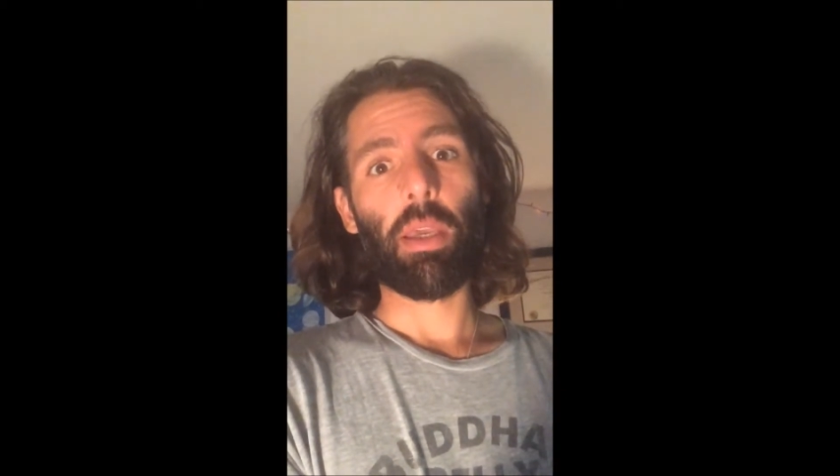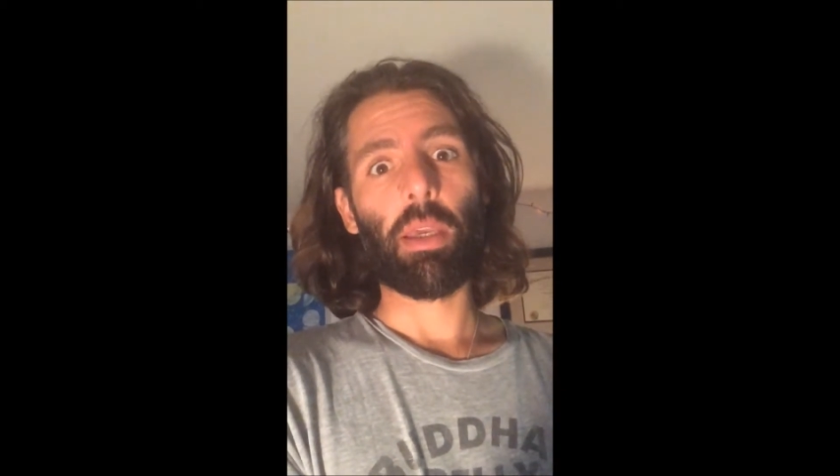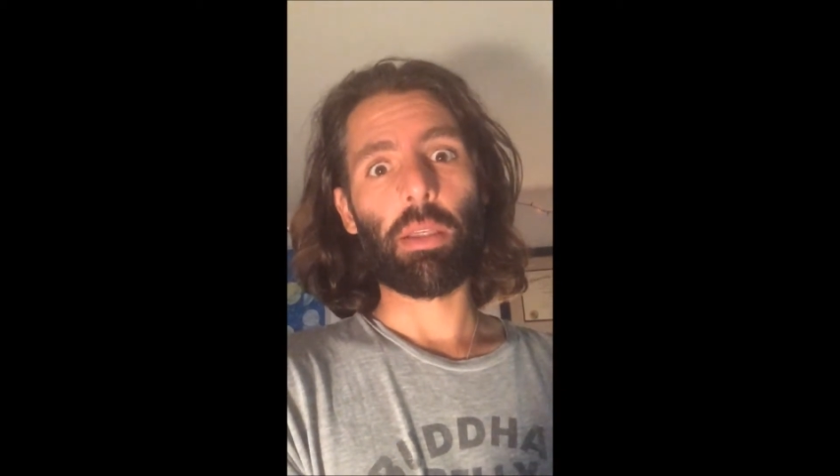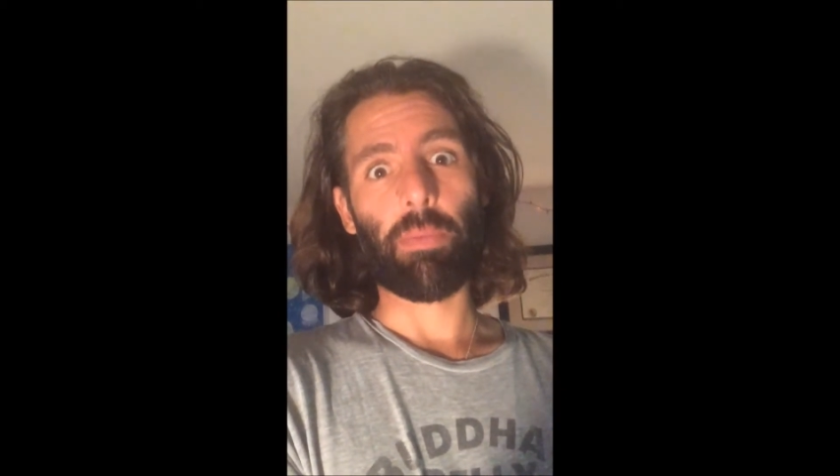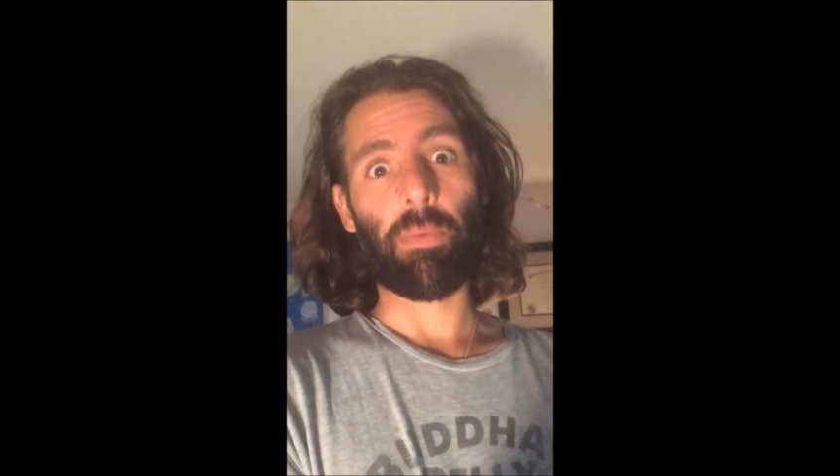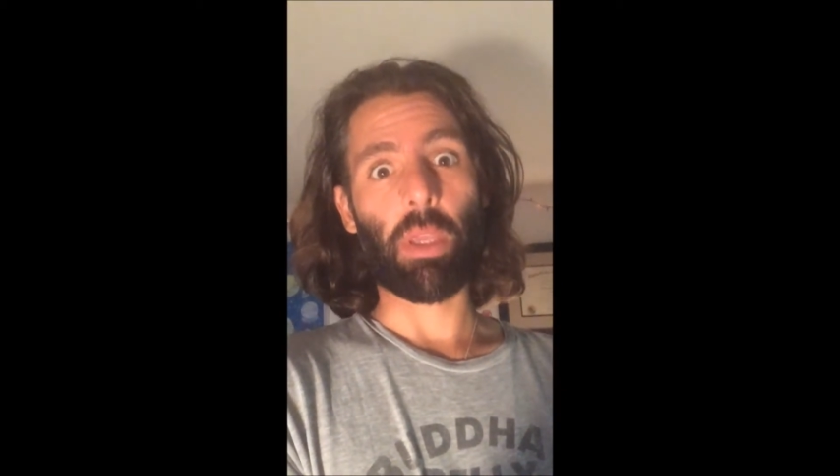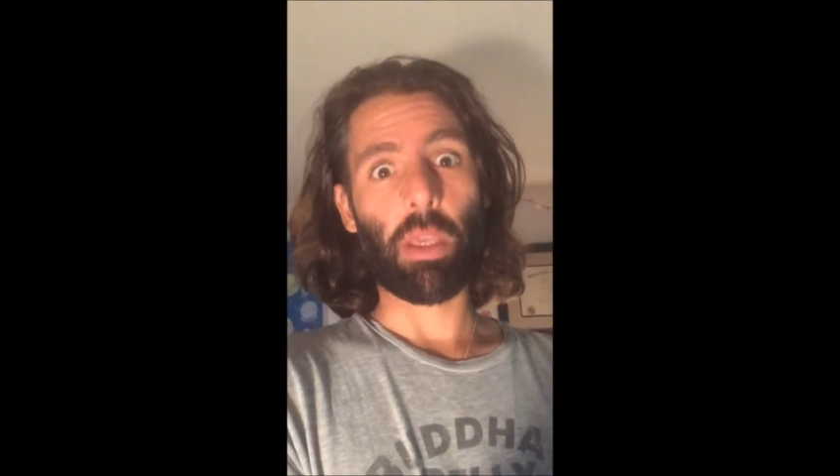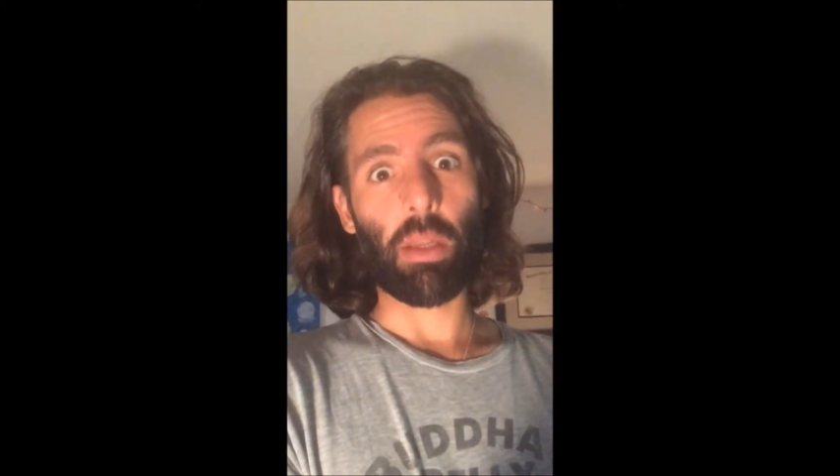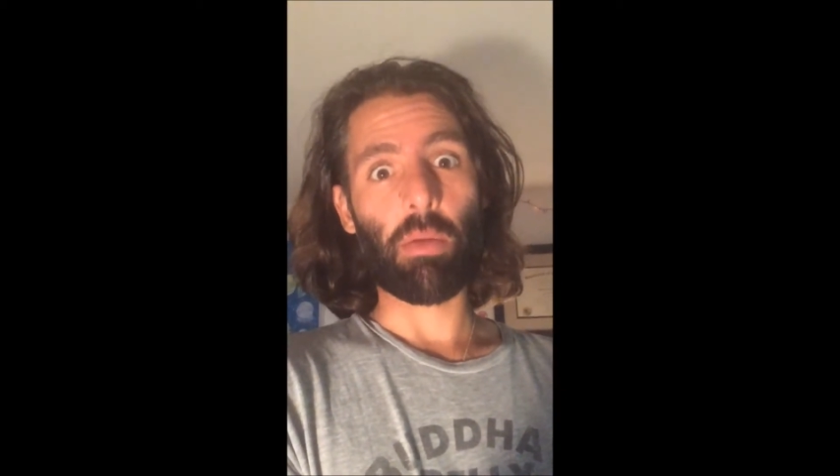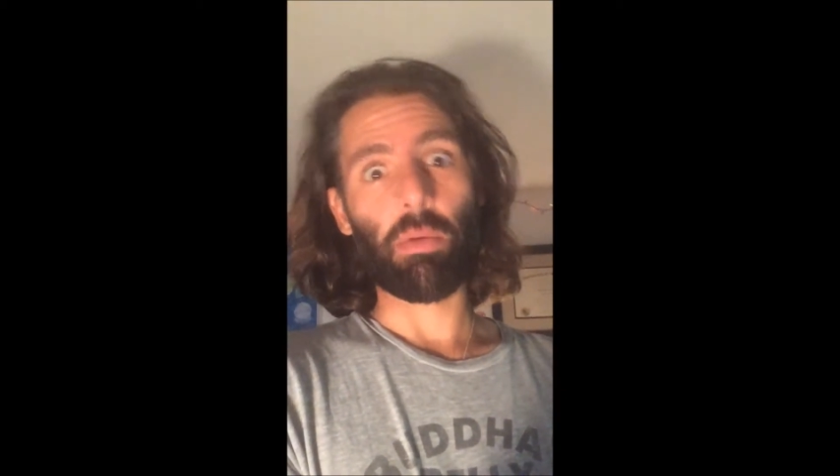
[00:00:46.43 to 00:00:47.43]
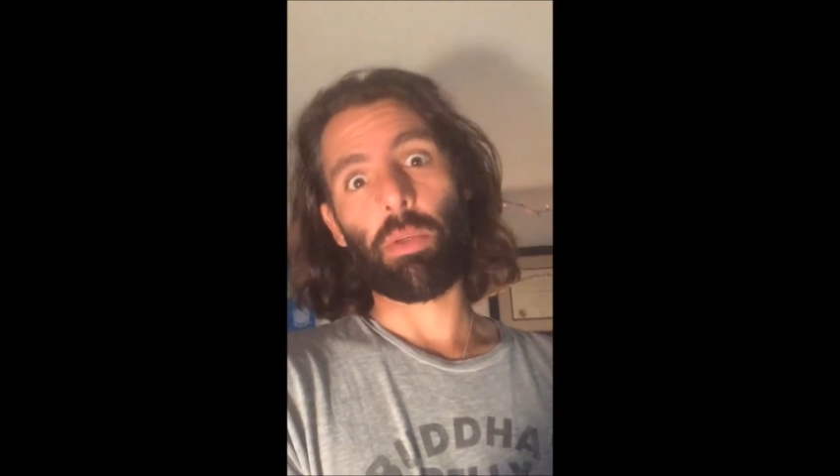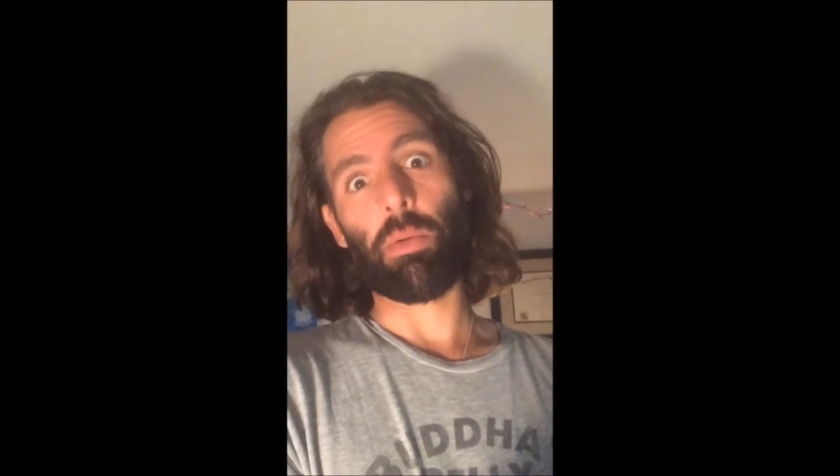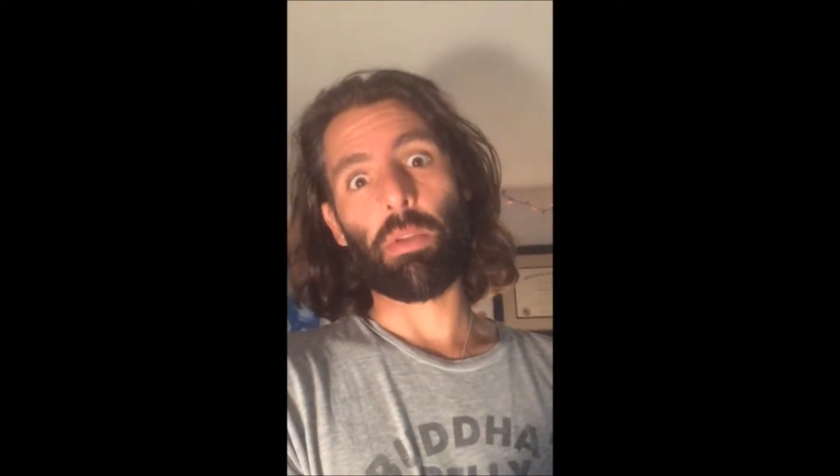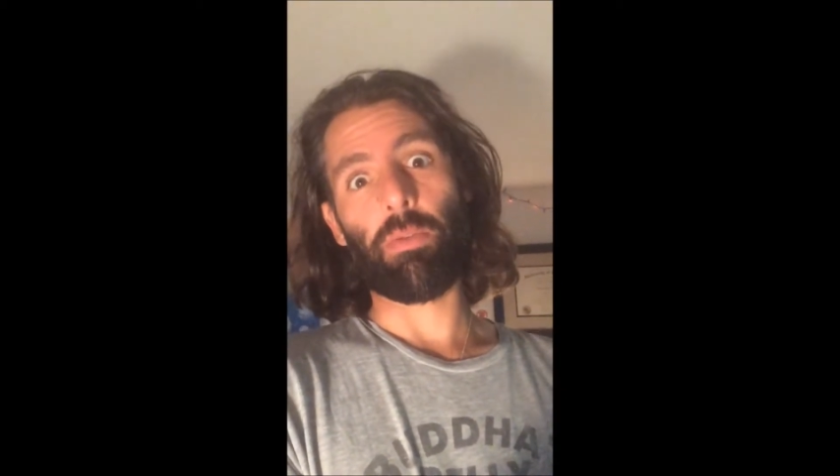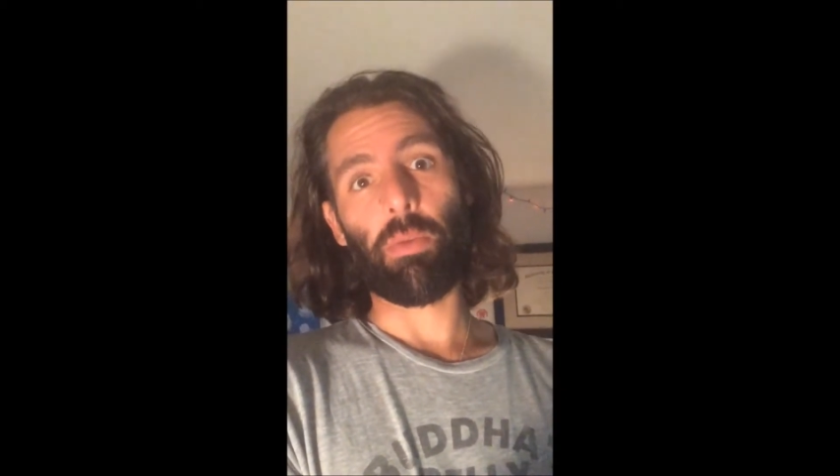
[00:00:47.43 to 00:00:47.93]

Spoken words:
except for the kit, which was